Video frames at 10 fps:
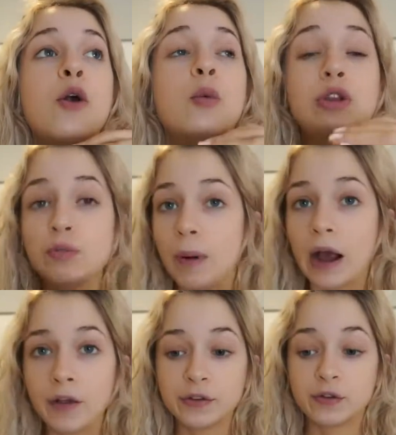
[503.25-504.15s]
when you buy
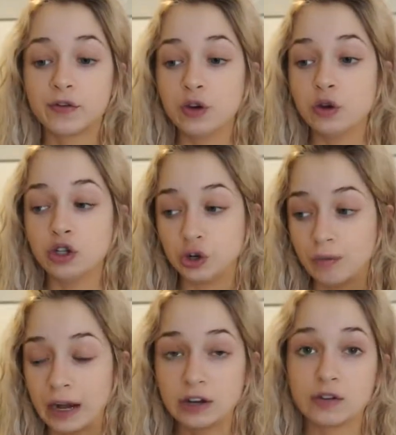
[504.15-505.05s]
all this food, you're
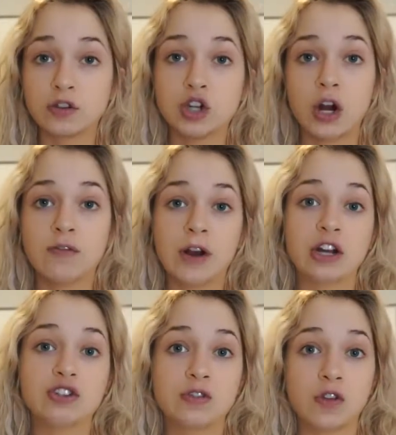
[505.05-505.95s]
ready to start
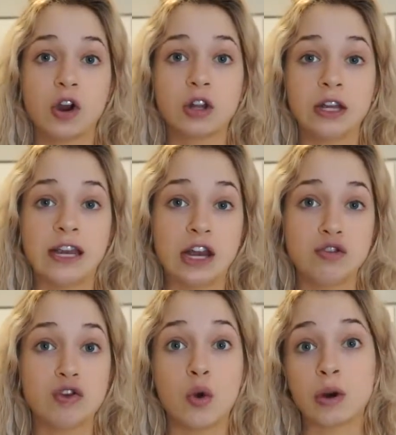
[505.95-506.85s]
fresh, start clean, and
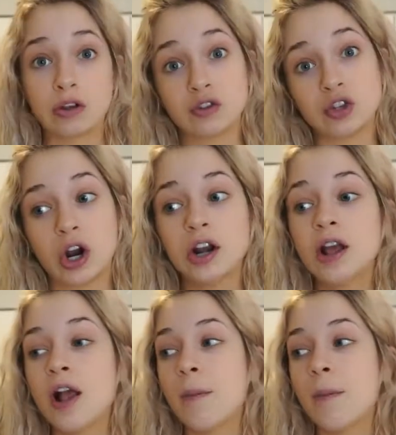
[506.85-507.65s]
you know where to start.